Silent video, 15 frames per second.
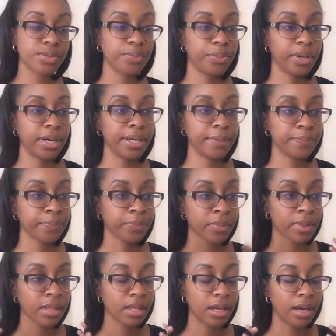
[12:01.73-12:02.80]
But
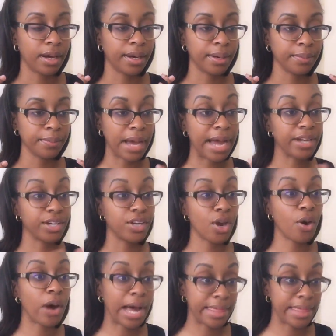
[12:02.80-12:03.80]
I know